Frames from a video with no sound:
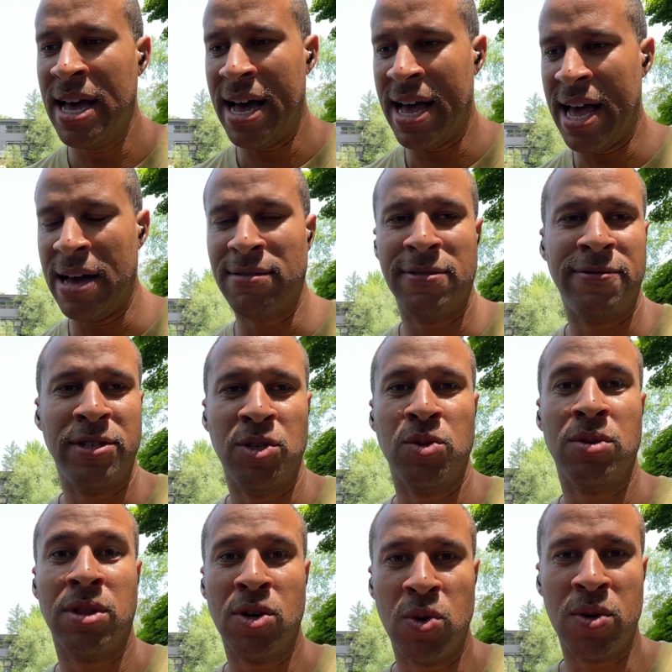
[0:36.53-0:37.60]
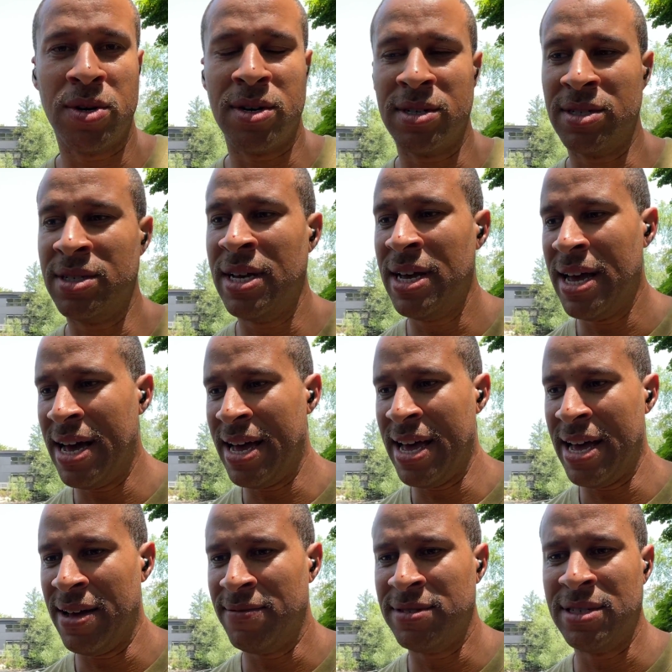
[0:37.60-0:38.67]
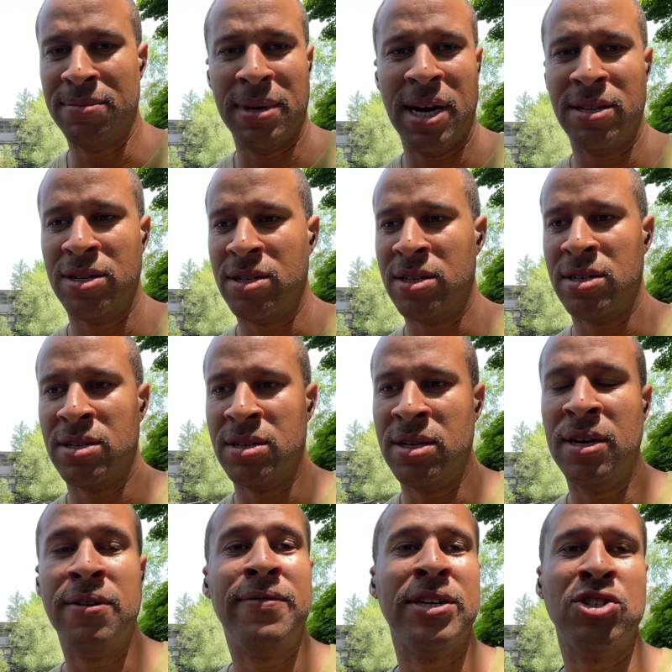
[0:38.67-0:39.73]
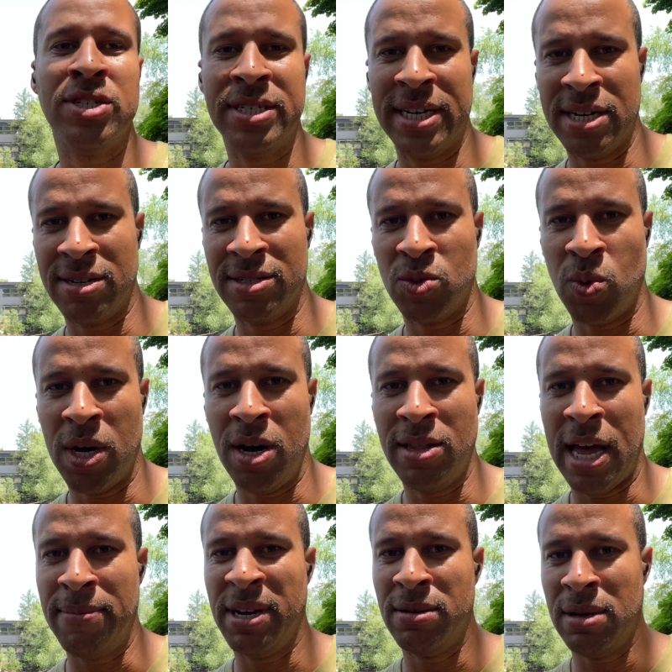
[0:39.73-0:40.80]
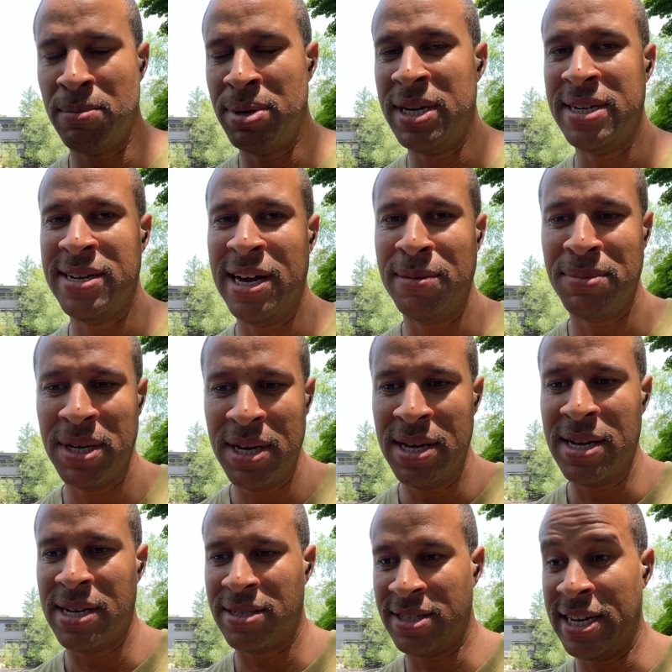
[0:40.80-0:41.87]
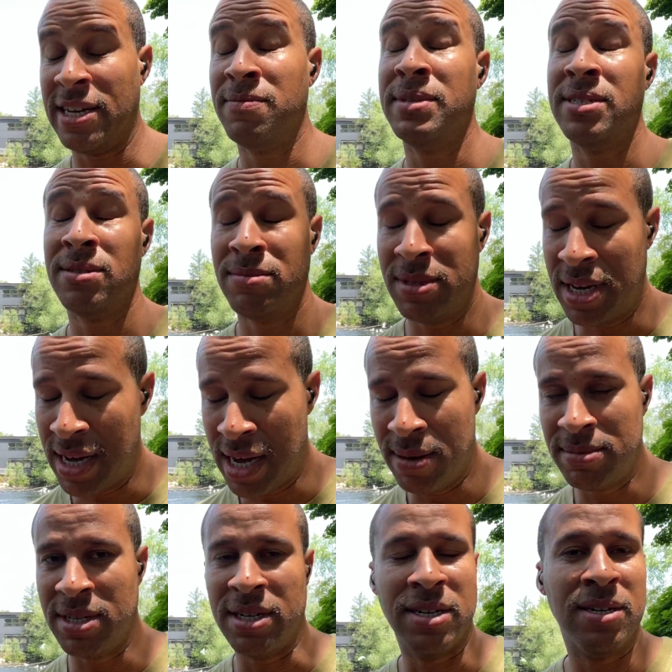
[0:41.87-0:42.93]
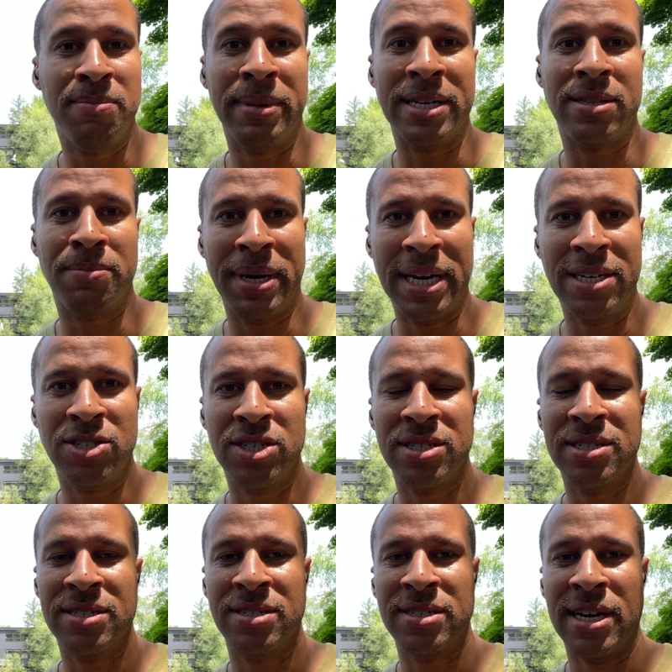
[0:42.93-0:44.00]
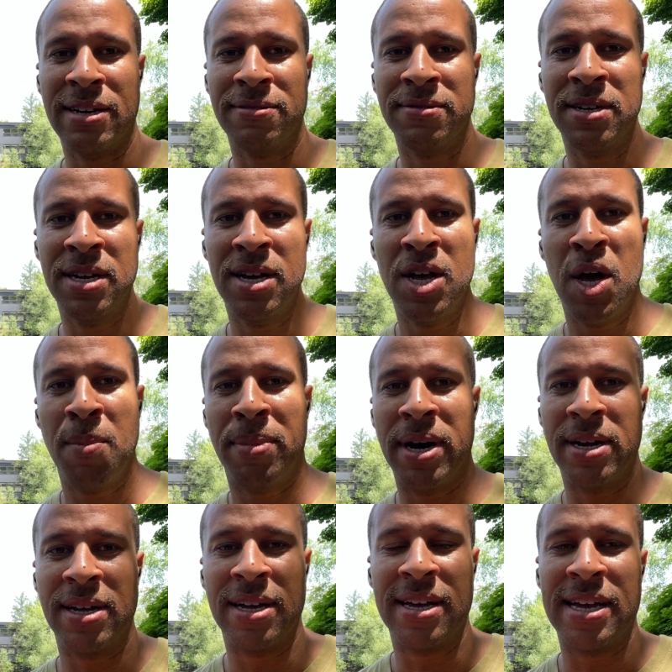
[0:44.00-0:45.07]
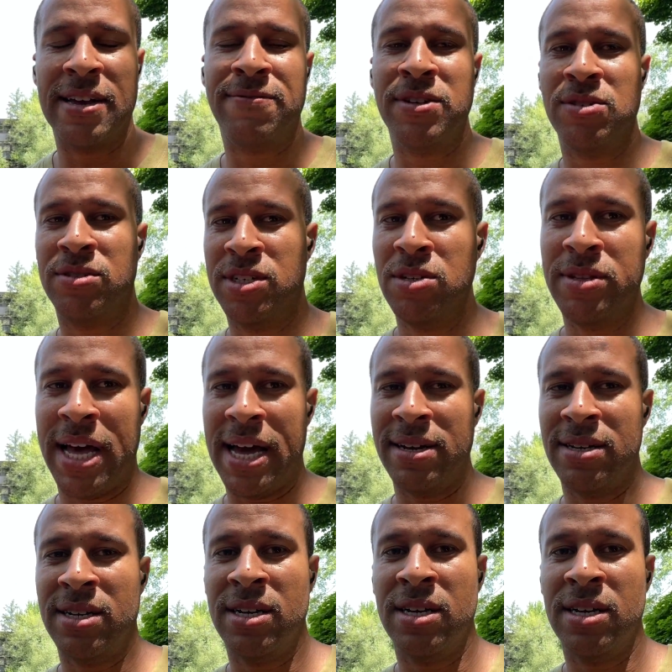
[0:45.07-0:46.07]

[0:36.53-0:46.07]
I have a few lures, I have some other fishing gear as well that I'm going to be putting up. It's taking me some time to create pages and stuff, but if you do that,